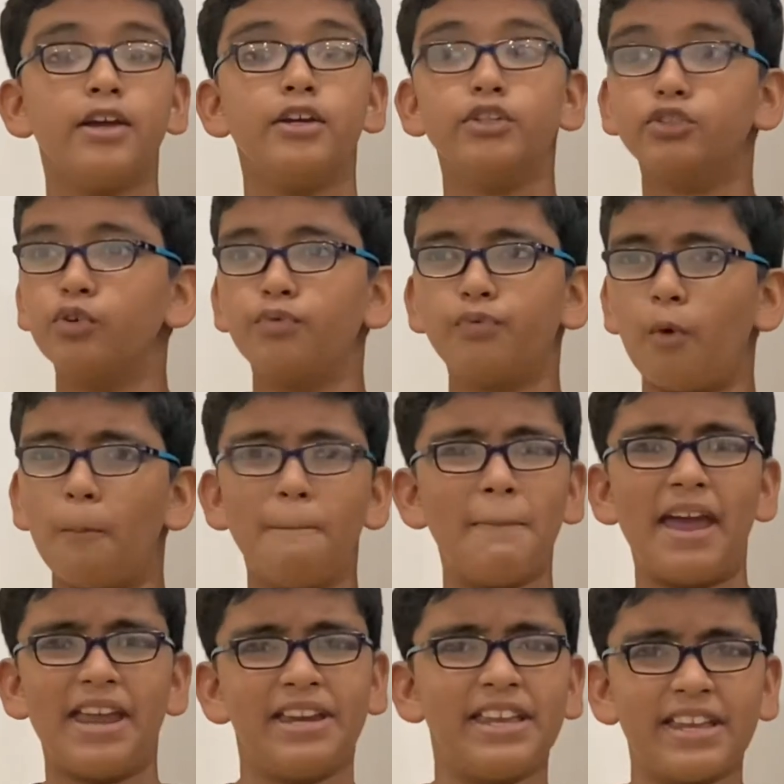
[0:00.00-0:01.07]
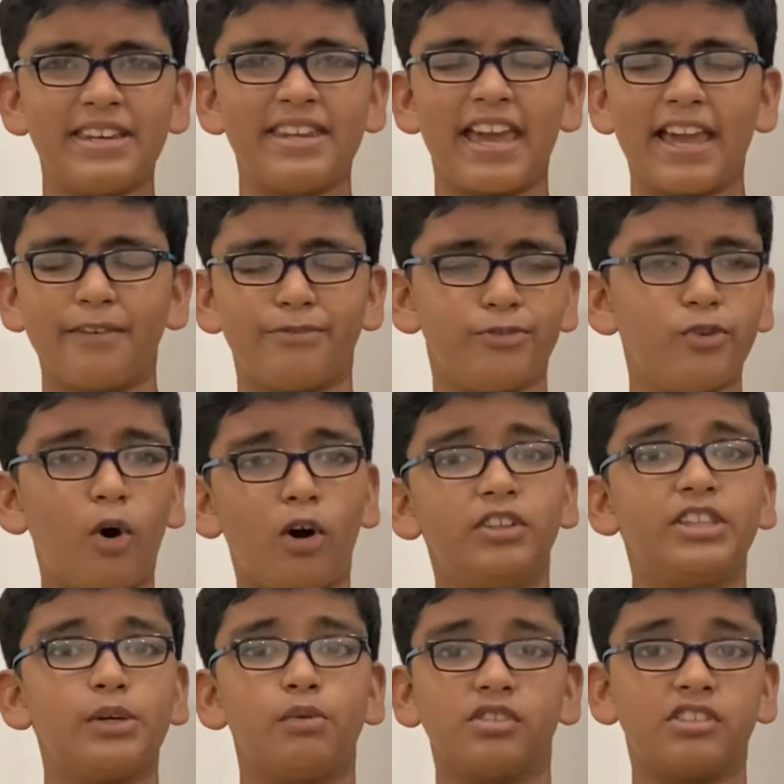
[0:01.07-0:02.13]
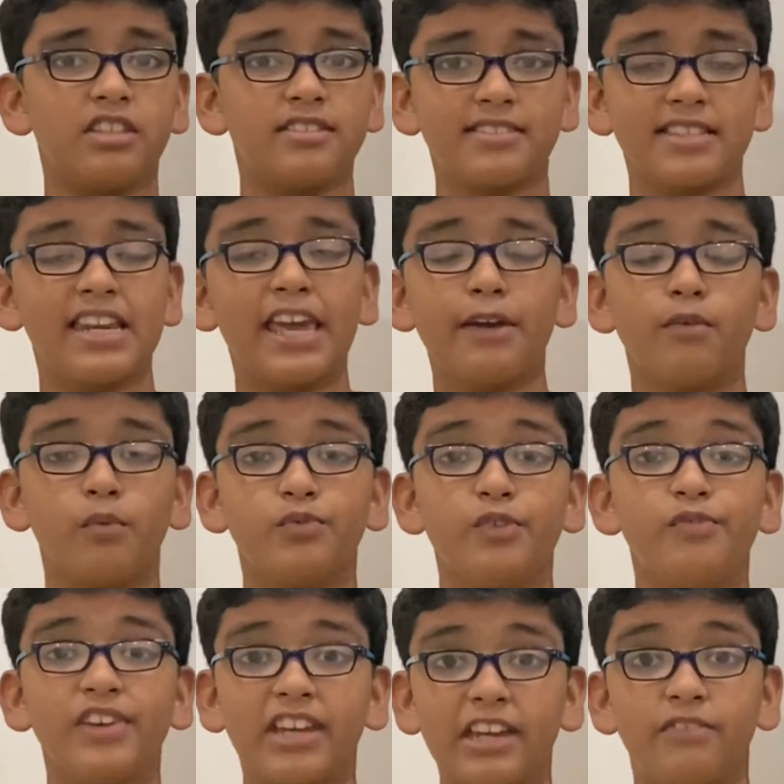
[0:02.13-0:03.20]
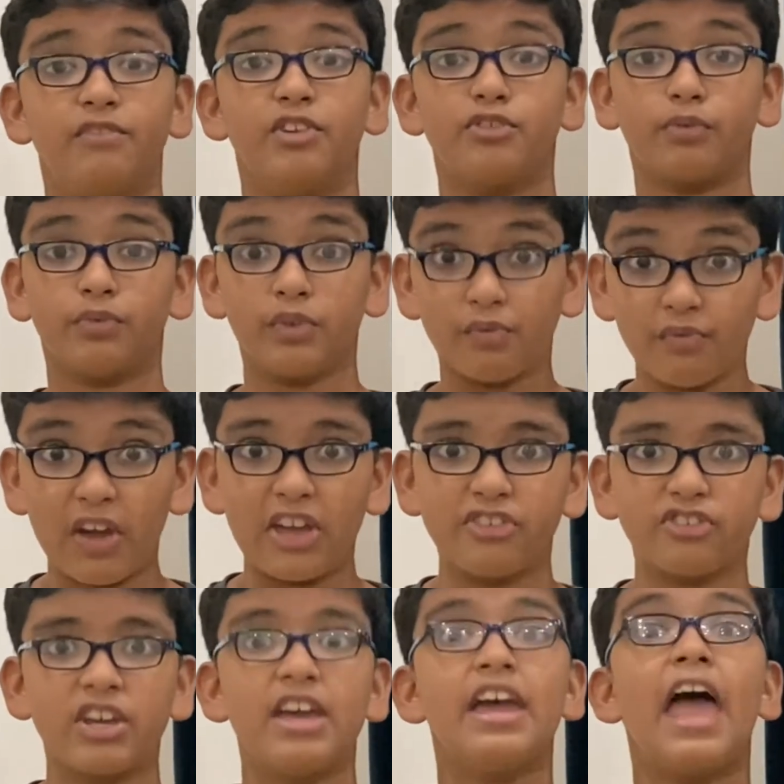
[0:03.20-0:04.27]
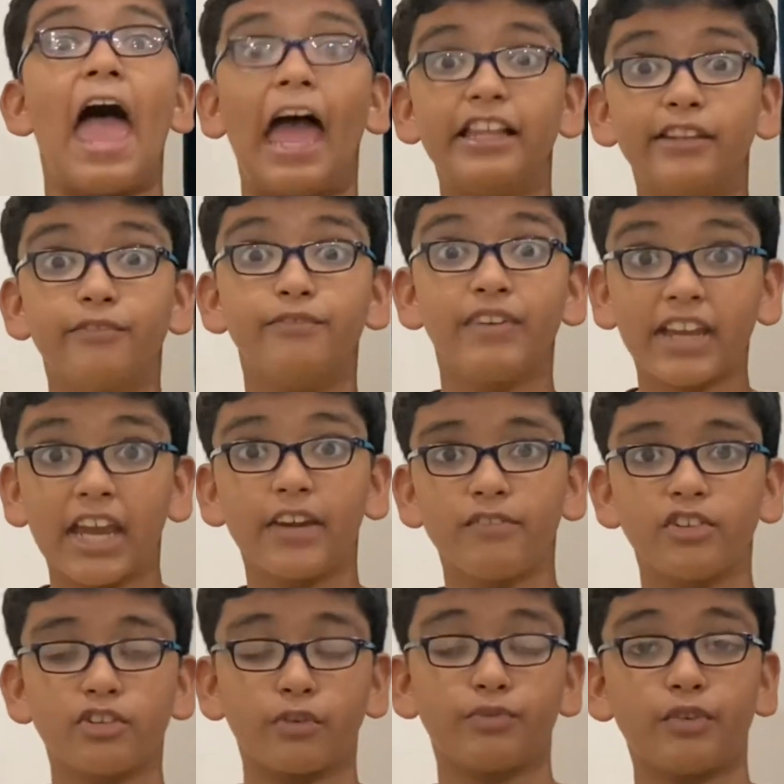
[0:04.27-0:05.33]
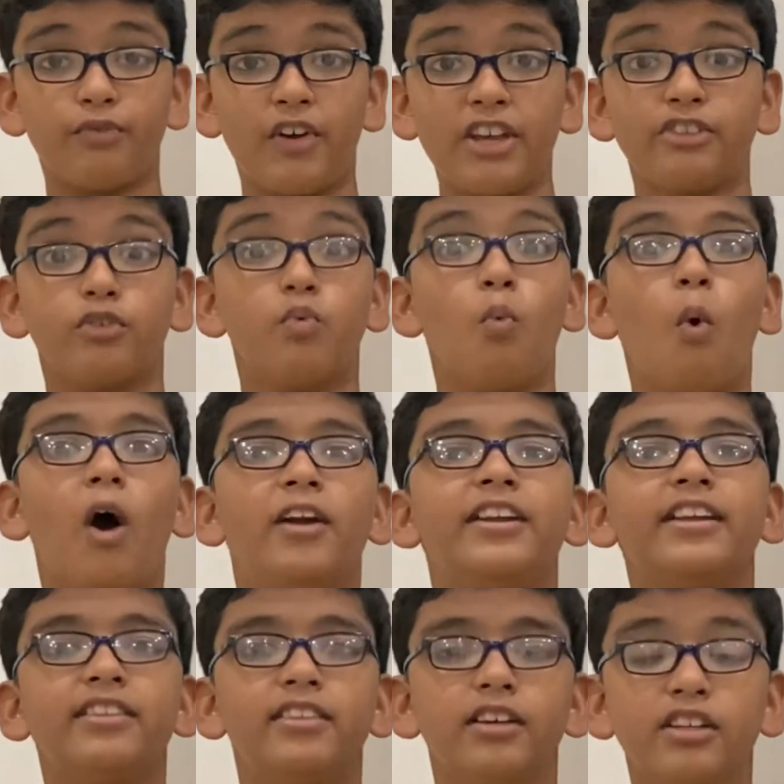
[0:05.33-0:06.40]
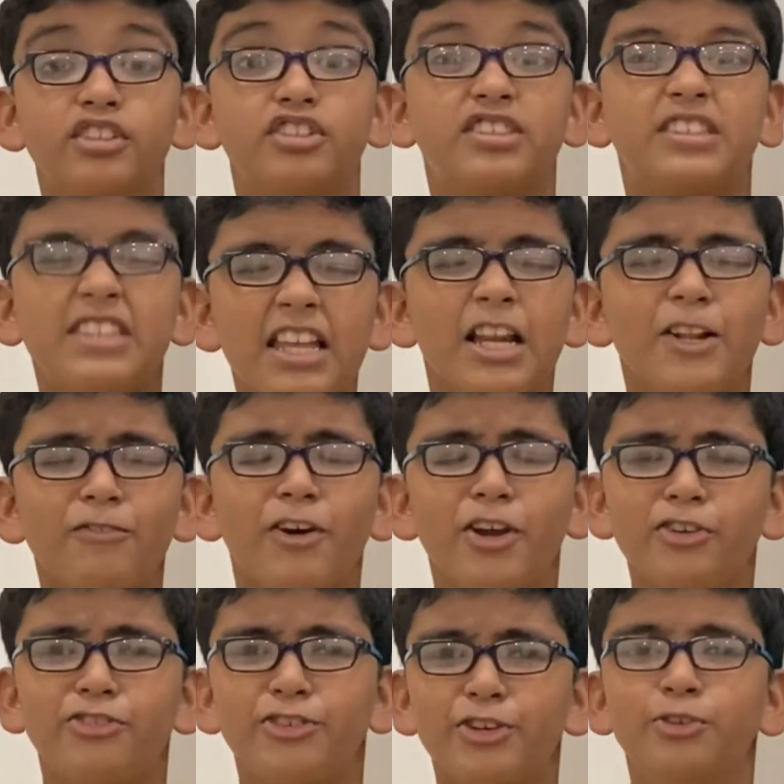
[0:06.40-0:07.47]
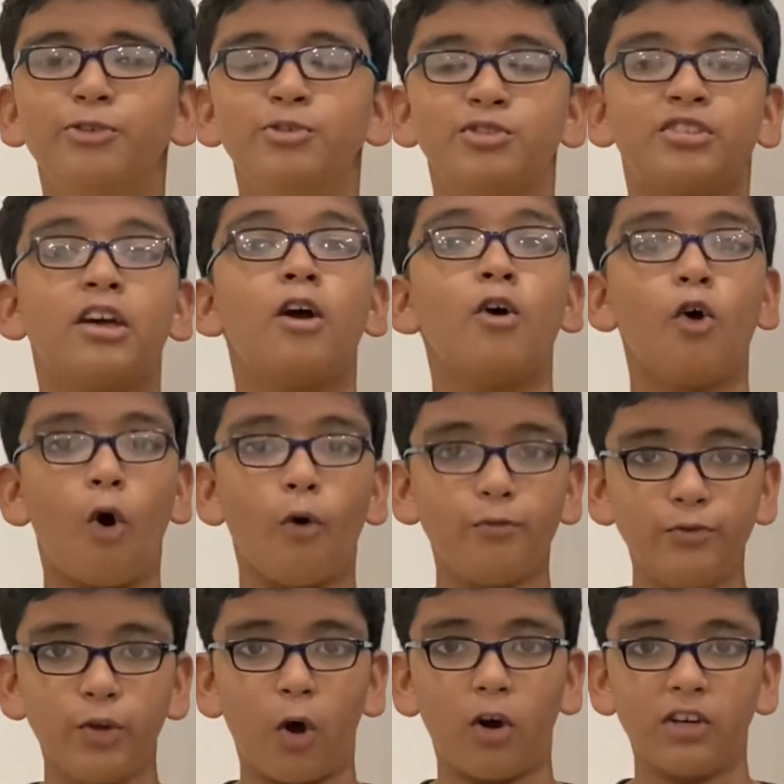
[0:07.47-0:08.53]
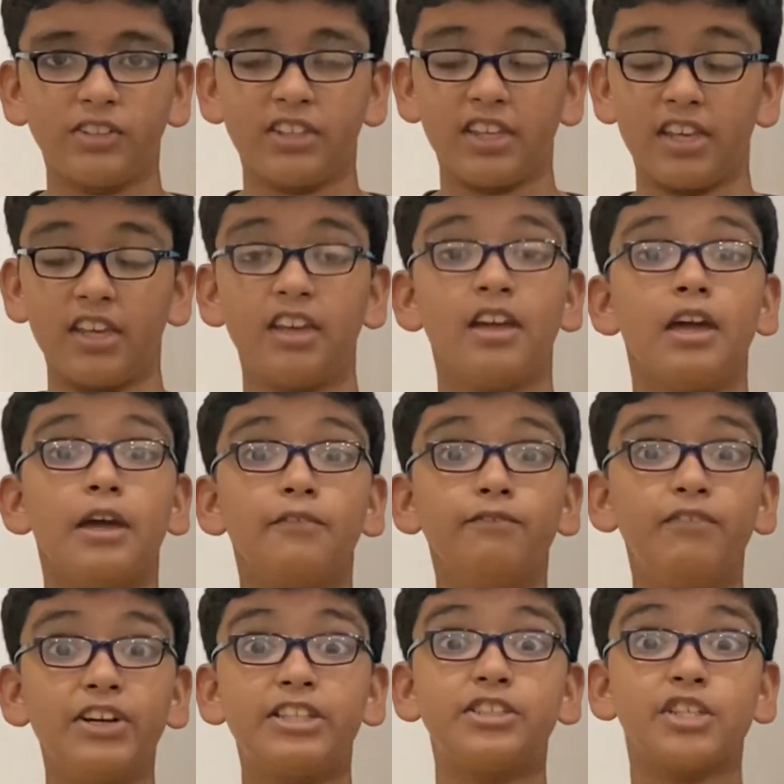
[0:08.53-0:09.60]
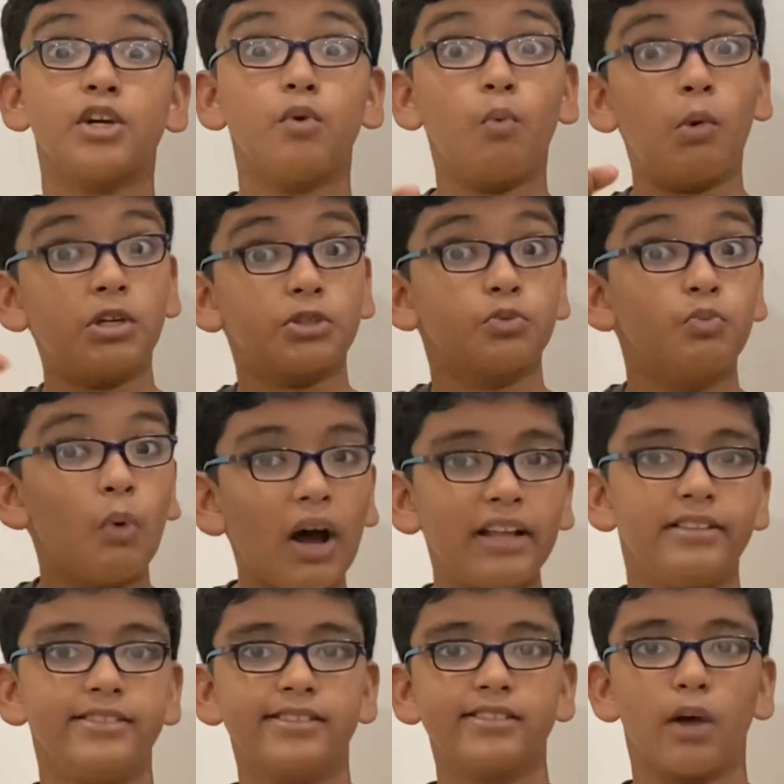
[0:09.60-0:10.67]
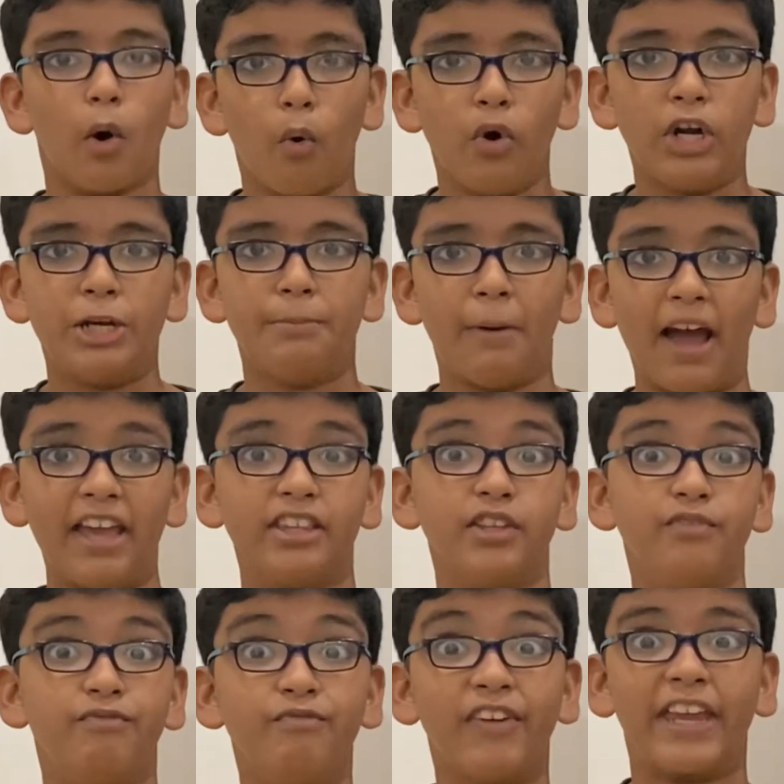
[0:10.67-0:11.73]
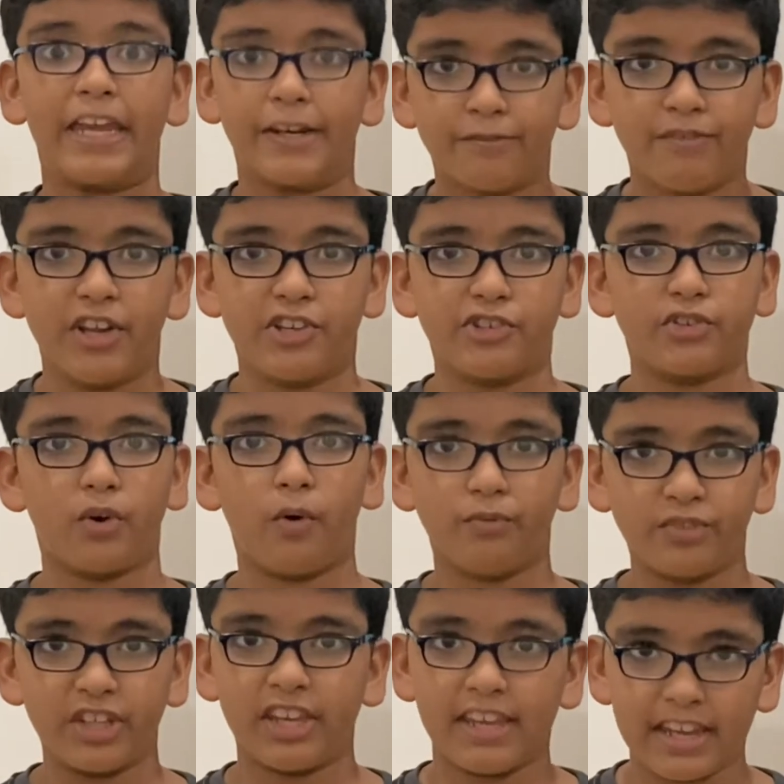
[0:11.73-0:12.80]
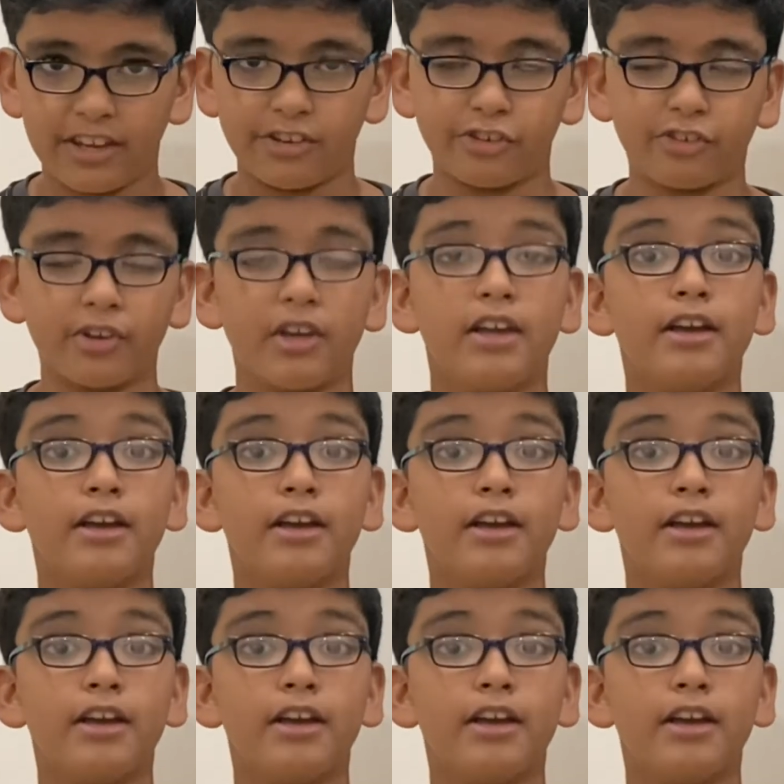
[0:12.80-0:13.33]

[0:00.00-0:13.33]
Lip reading: So for many days, Dorothy was the slave of the Wicked Witch of the West, and the Wicked Witch of the West wanted the silver shoes of Dorothy, which was once owned by the Wicked Witch of the East.